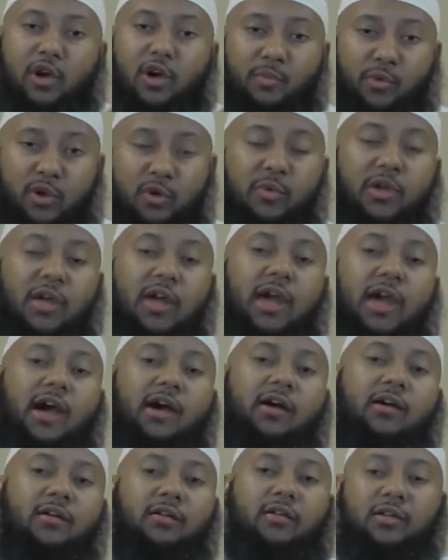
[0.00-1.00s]
your pubic
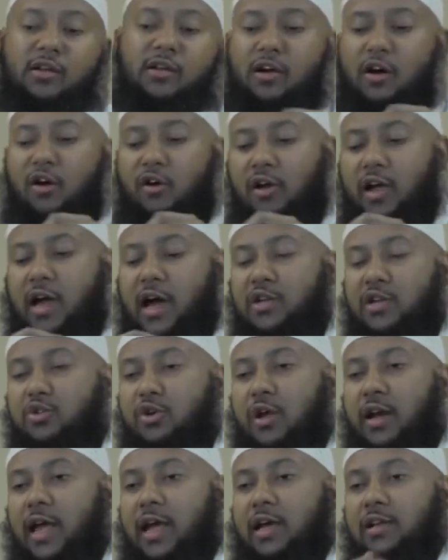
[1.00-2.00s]
hair or
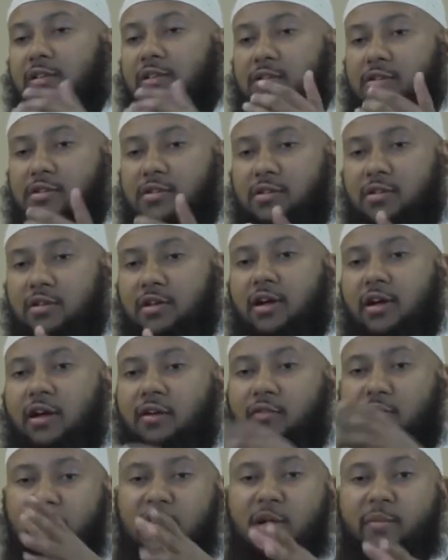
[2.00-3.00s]
cut your nails.
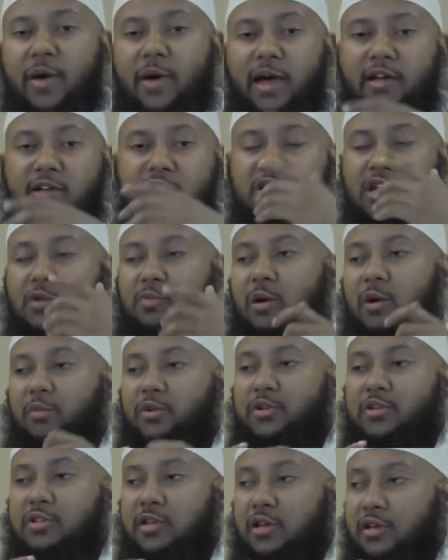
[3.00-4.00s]
For the man, trim
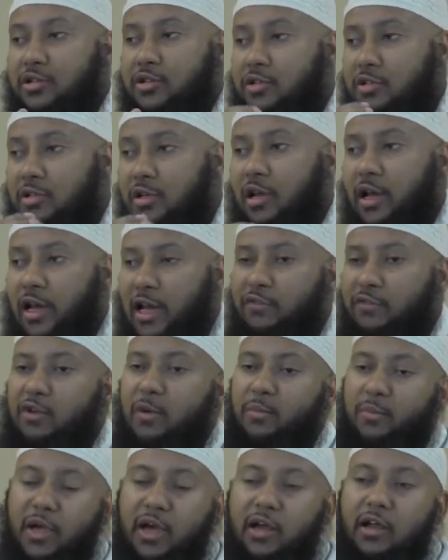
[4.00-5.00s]
your mustache.
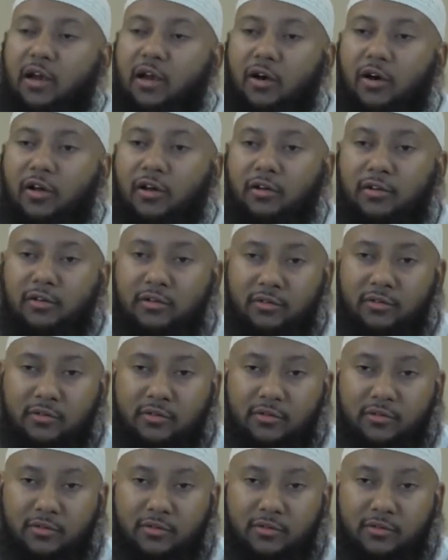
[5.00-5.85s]
Leave your beard alone.